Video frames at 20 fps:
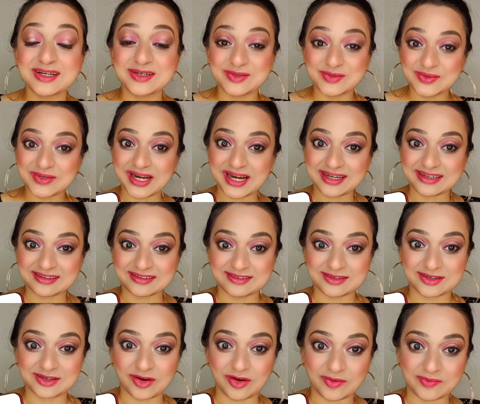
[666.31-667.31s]
Do write in
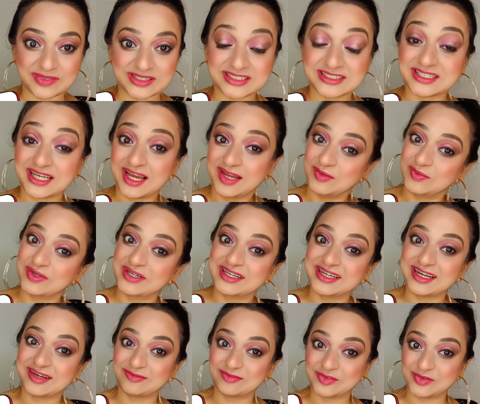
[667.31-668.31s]
the comments. I would
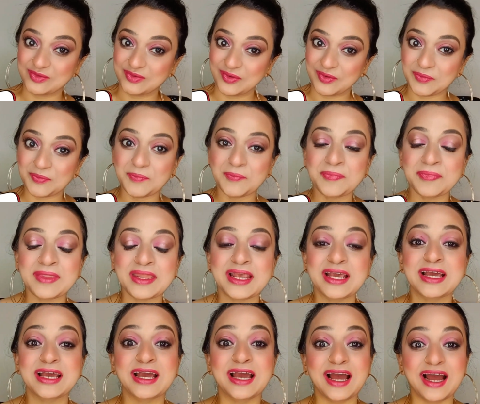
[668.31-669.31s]
love to know.
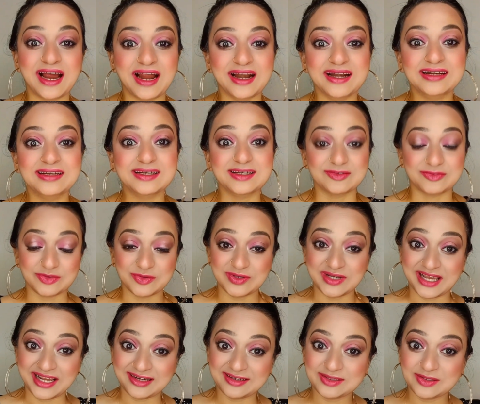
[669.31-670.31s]
And if you
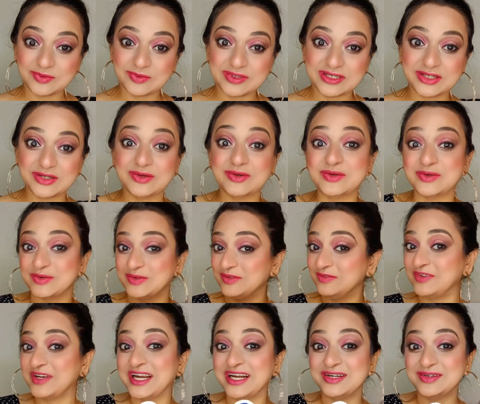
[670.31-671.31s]
like the video, don't
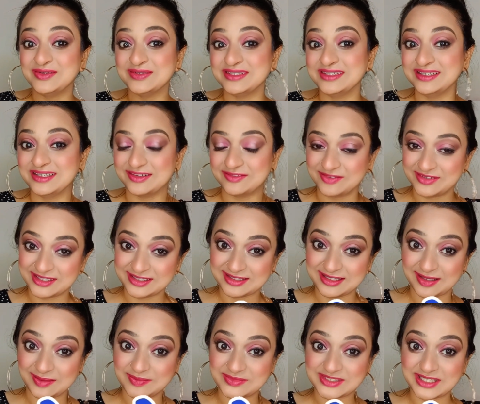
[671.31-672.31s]
forget to give it a
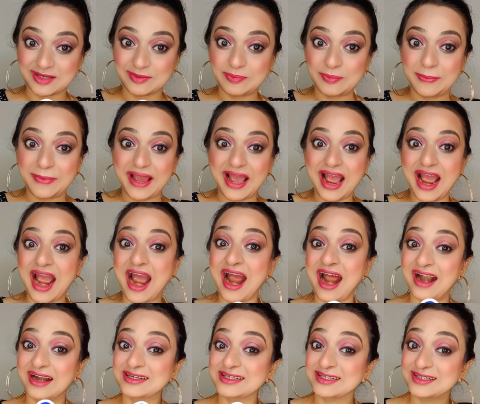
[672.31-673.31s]
thumbs up
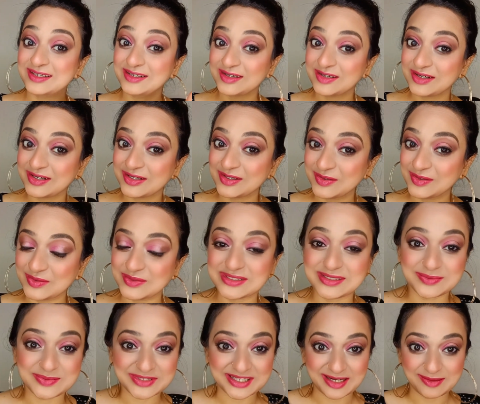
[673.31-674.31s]
and do
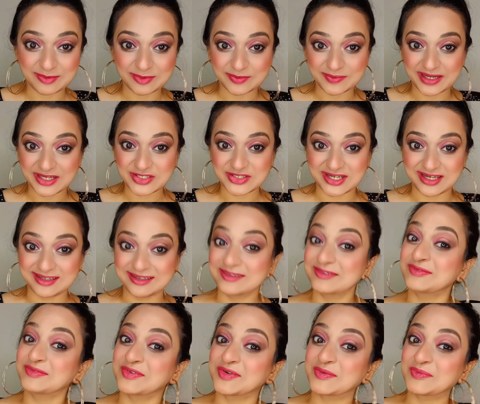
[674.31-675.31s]
subscribe to my channel
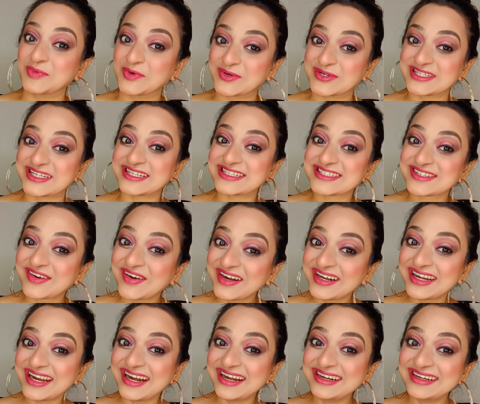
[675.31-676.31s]
for more such
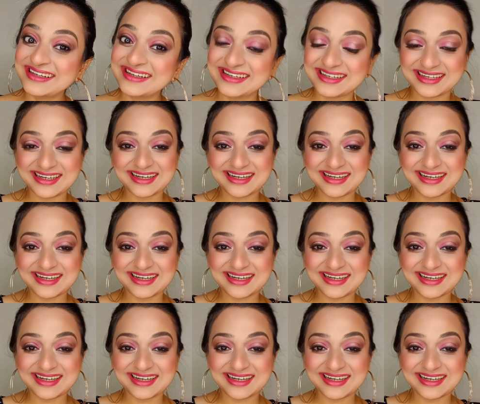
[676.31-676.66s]
content.